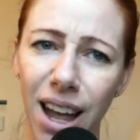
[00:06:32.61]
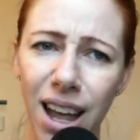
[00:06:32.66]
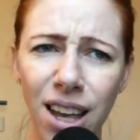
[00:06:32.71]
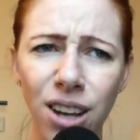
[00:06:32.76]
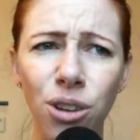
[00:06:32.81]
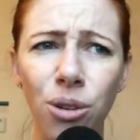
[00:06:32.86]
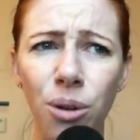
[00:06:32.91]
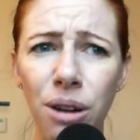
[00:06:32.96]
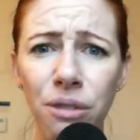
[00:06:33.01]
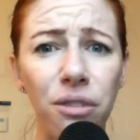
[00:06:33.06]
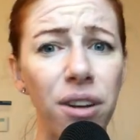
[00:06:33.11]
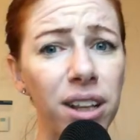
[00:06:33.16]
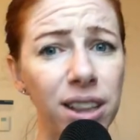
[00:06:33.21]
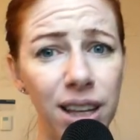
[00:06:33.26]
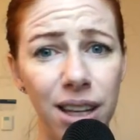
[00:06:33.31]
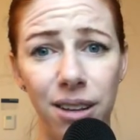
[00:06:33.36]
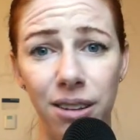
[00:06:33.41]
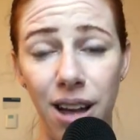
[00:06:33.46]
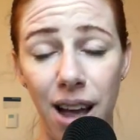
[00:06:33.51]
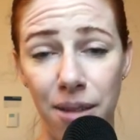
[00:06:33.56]
And quite
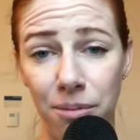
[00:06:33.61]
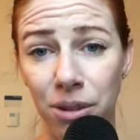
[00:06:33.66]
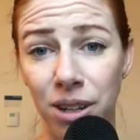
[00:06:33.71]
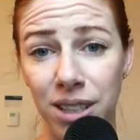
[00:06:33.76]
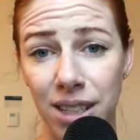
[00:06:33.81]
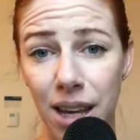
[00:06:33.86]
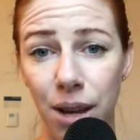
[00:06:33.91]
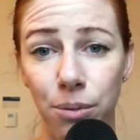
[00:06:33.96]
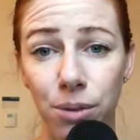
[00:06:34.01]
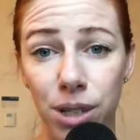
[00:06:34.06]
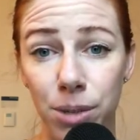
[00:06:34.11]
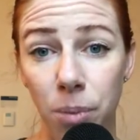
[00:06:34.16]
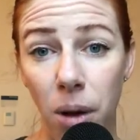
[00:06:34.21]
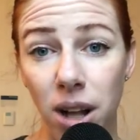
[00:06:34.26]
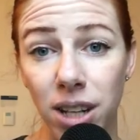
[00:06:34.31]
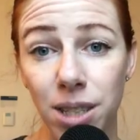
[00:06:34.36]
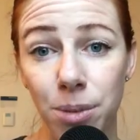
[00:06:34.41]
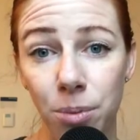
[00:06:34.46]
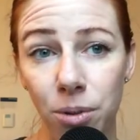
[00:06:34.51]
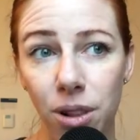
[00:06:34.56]
frankly, I'm going to say
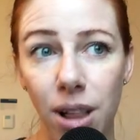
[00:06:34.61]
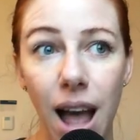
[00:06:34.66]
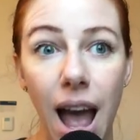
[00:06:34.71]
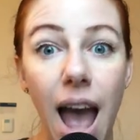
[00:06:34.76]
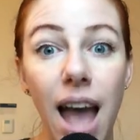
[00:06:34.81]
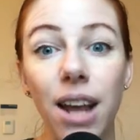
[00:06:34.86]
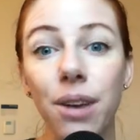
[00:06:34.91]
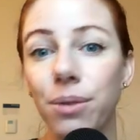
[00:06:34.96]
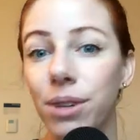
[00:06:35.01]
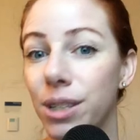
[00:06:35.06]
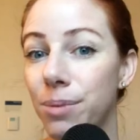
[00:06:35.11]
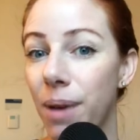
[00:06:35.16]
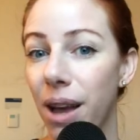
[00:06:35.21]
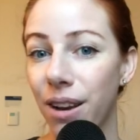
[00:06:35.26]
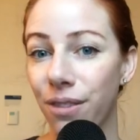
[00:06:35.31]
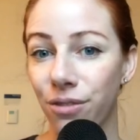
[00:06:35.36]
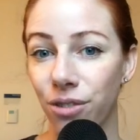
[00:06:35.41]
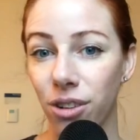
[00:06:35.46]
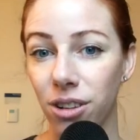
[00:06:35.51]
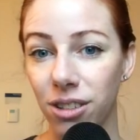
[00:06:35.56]
responsible and
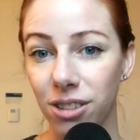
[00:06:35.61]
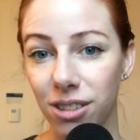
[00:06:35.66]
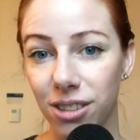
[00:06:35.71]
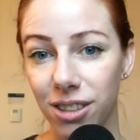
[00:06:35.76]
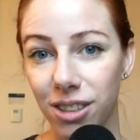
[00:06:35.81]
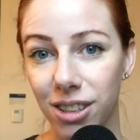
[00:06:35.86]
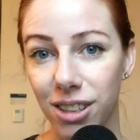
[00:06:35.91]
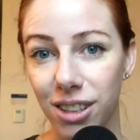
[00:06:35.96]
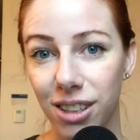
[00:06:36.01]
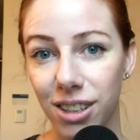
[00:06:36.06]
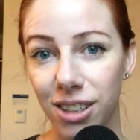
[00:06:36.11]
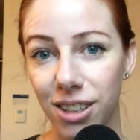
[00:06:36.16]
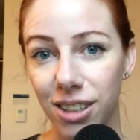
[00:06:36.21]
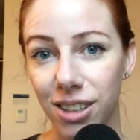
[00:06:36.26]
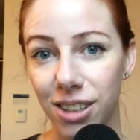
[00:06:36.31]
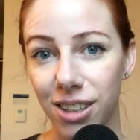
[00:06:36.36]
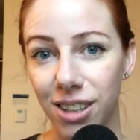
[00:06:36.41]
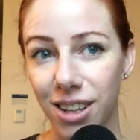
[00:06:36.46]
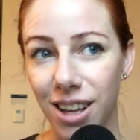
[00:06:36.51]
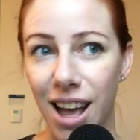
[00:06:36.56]
respectful
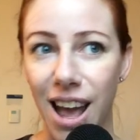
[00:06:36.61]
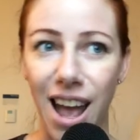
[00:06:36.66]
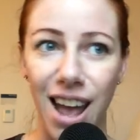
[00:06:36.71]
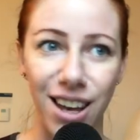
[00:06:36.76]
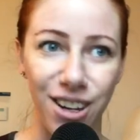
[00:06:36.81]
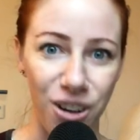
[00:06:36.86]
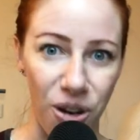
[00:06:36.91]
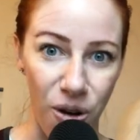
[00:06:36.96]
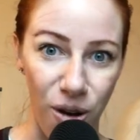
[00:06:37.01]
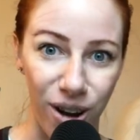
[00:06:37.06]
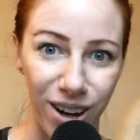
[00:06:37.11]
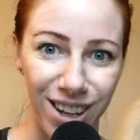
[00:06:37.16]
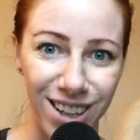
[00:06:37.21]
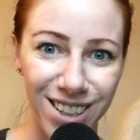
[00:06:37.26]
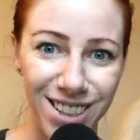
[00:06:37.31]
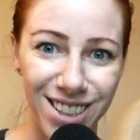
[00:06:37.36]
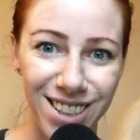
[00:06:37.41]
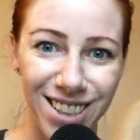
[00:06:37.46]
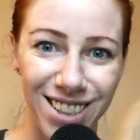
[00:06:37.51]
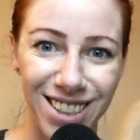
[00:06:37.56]
and
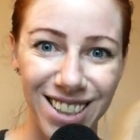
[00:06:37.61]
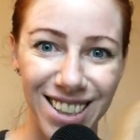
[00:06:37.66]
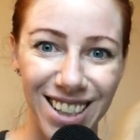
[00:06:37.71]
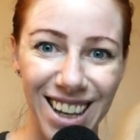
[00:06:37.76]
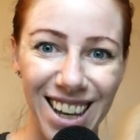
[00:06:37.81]
honest